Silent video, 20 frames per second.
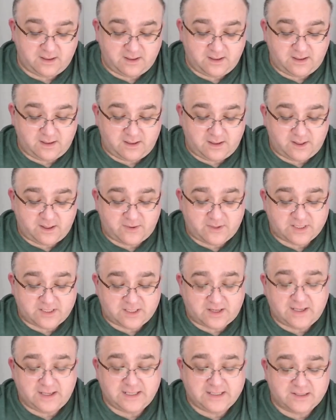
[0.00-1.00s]
There are
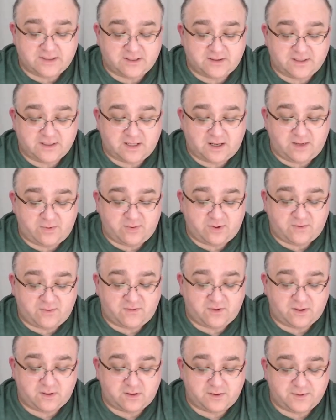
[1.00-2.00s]
signs on the eyeball floor.